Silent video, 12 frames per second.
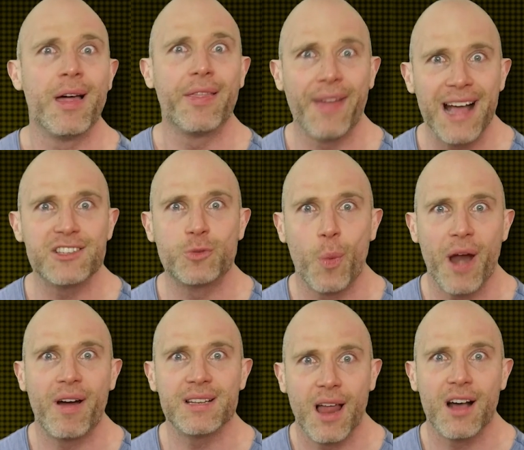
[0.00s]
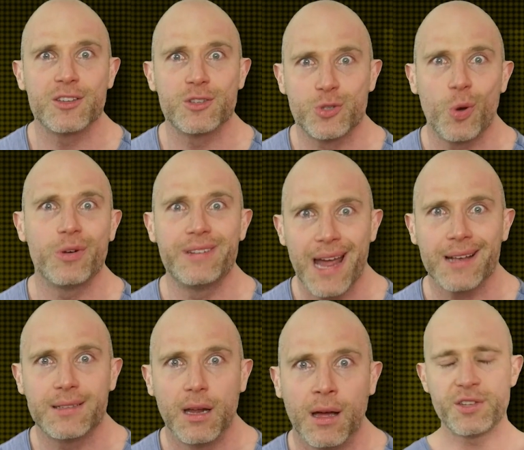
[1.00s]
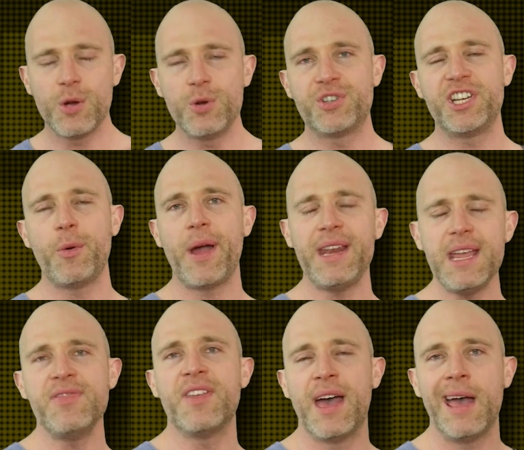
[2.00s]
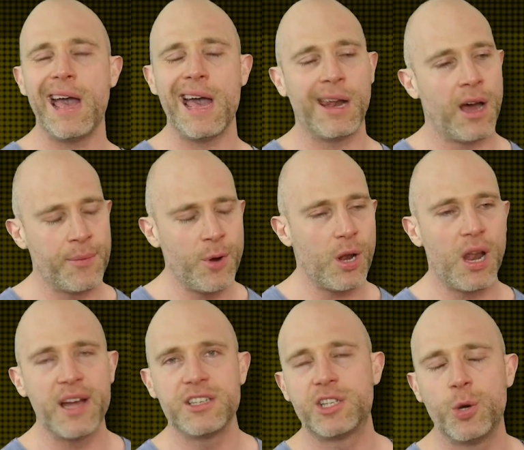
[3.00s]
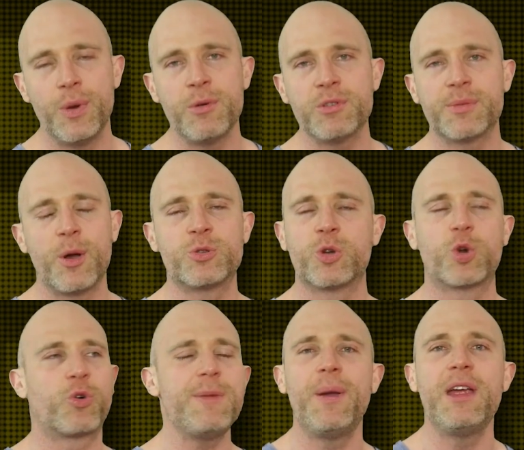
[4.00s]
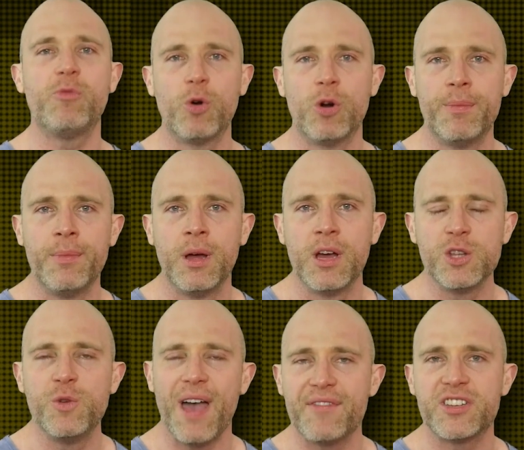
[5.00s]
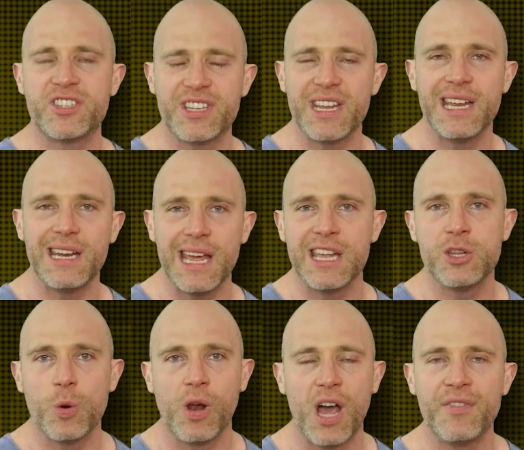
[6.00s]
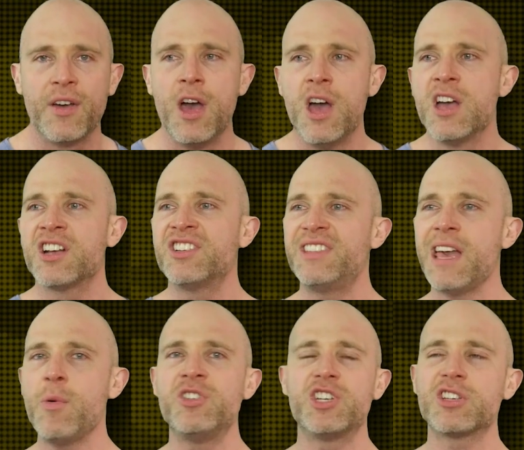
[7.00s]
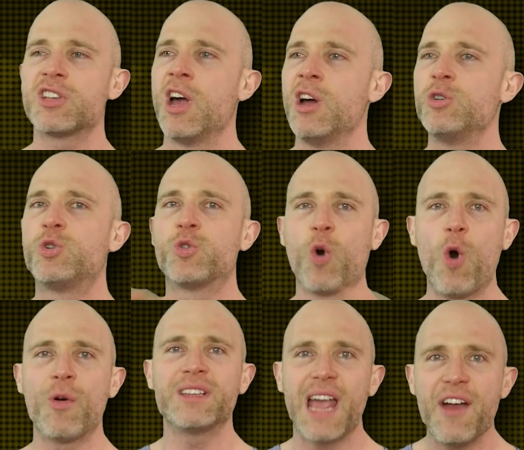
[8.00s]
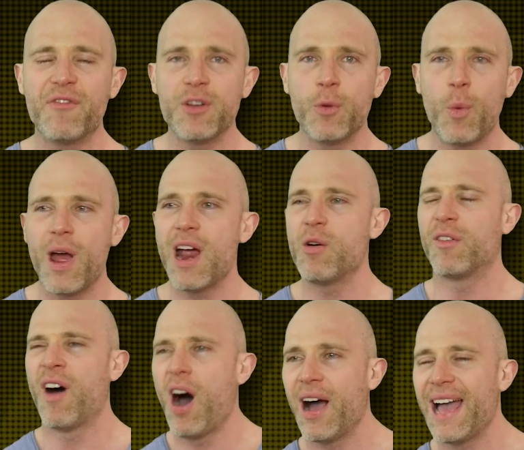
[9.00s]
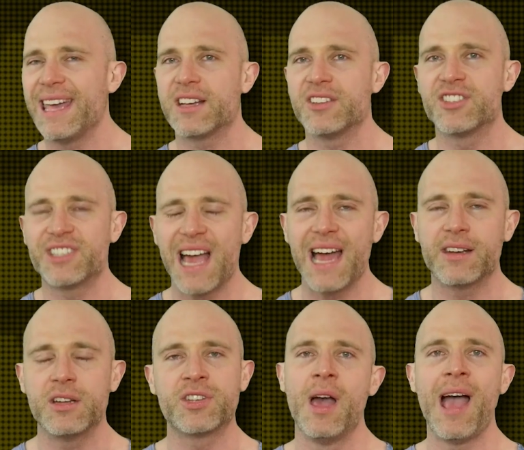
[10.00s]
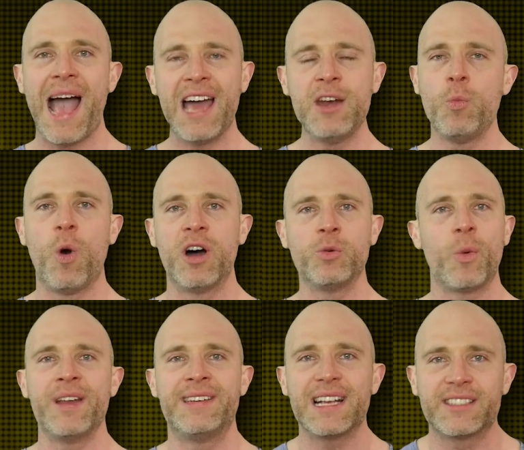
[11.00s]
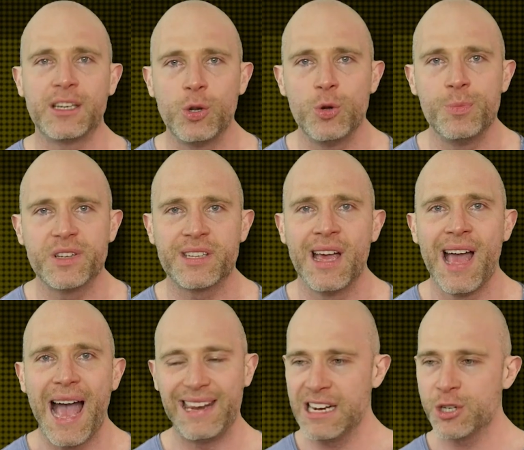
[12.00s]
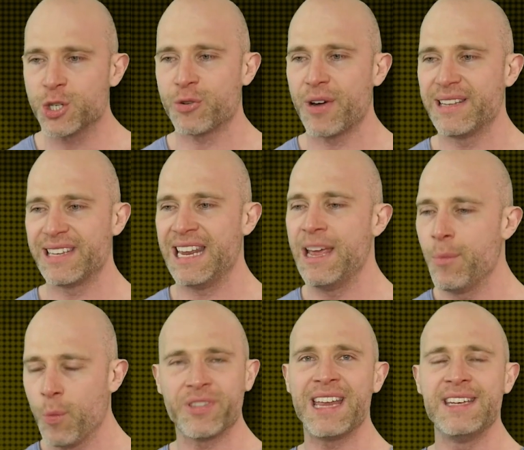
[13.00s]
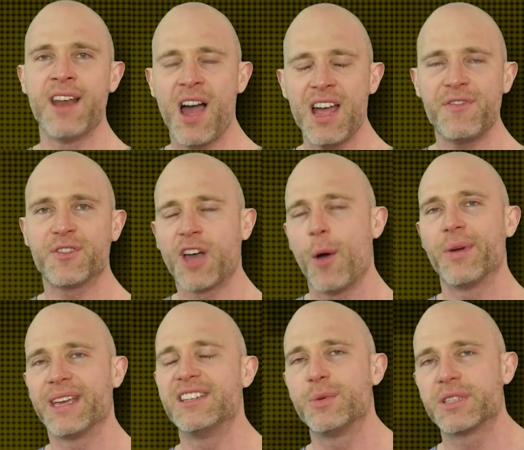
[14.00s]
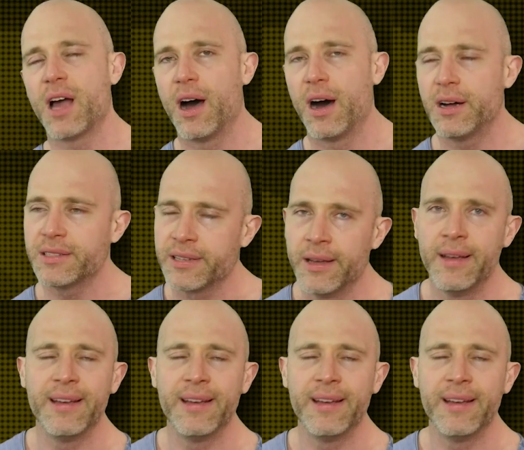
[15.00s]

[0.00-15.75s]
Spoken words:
That's where I last saw Dexter. So she went in there, and I'm not lying to you, it was the most creepy room you've ever seen in your life, because there were just drawings everywhere of heartache and sadness, and one when Dexter Lumis had illustrated him with a knife going into his heart.